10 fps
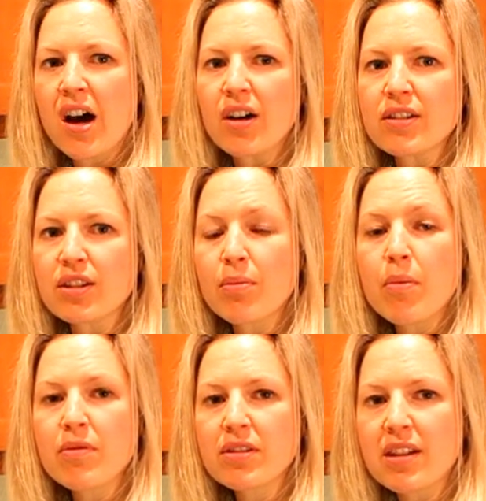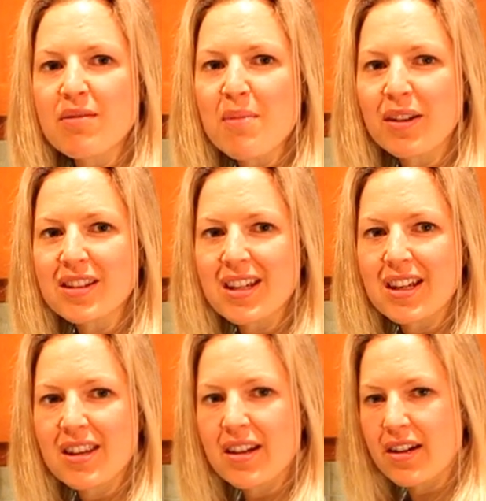So I'm almost done
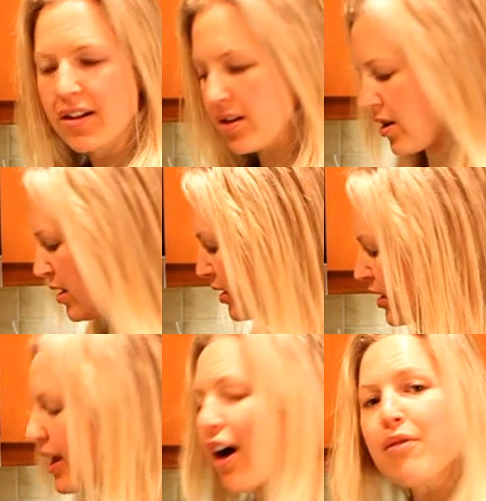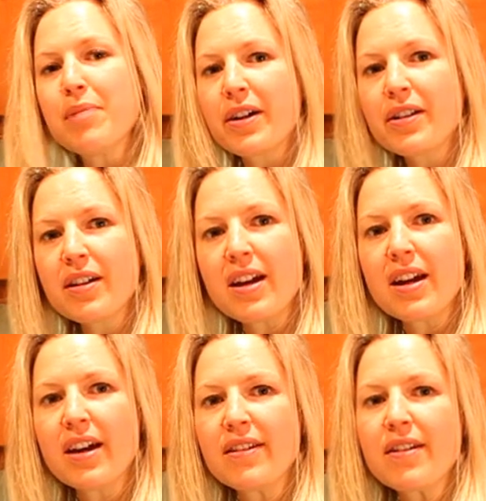melting the cacao butter,
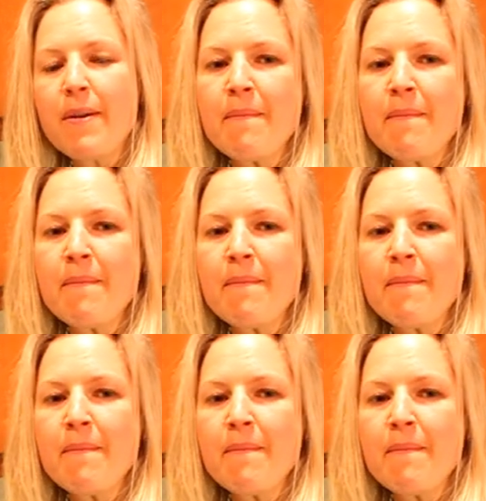and